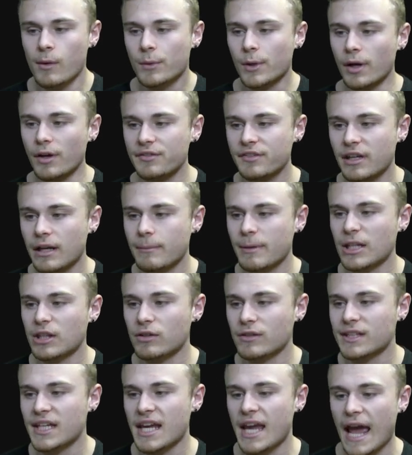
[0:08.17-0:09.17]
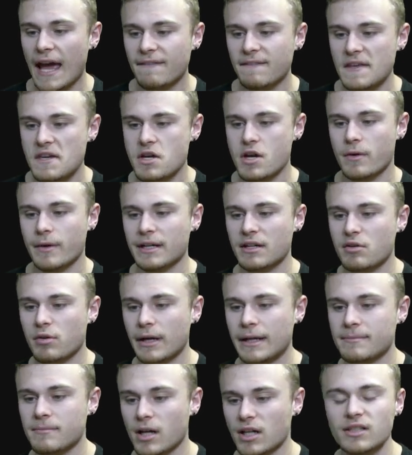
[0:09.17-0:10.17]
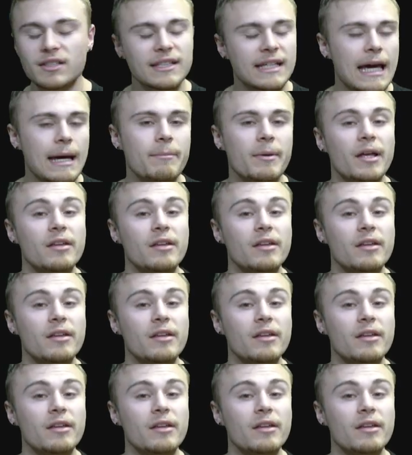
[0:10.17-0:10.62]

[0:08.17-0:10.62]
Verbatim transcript: We're also going to be looking at the current coin market cap,